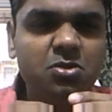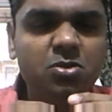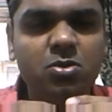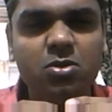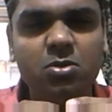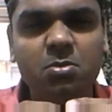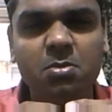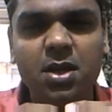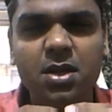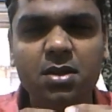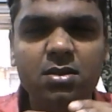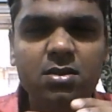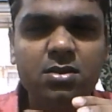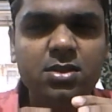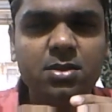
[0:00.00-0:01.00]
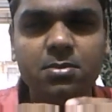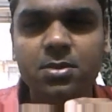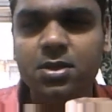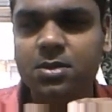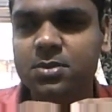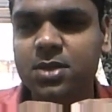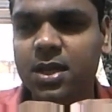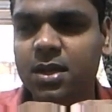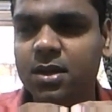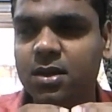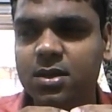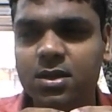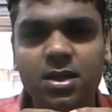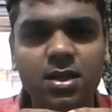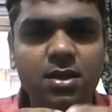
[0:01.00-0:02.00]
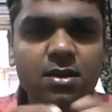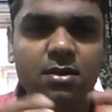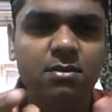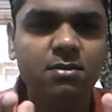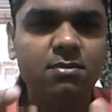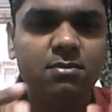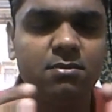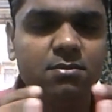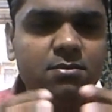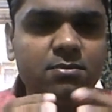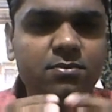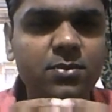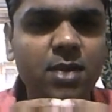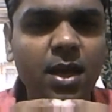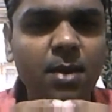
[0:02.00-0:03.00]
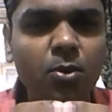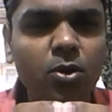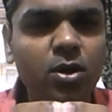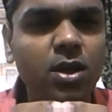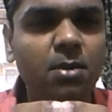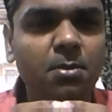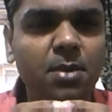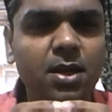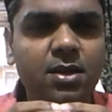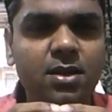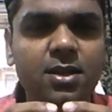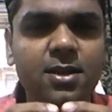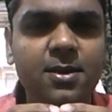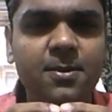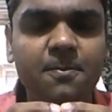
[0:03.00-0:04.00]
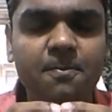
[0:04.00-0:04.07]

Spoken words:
no mental symptoms, I can't tell. I'm okay mentally.